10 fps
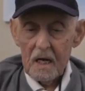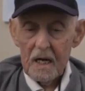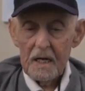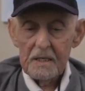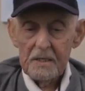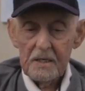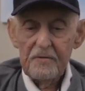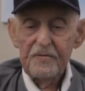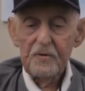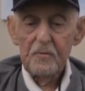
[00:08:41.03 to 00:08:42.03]
and
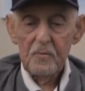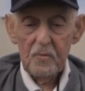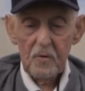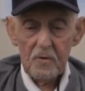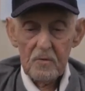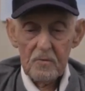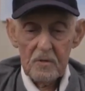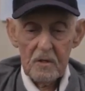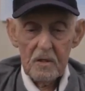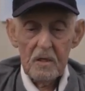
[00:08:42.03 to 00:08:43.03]
if you
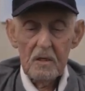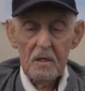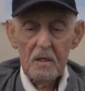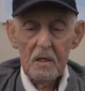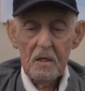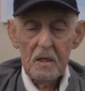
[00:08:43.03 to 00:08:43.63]
were uh,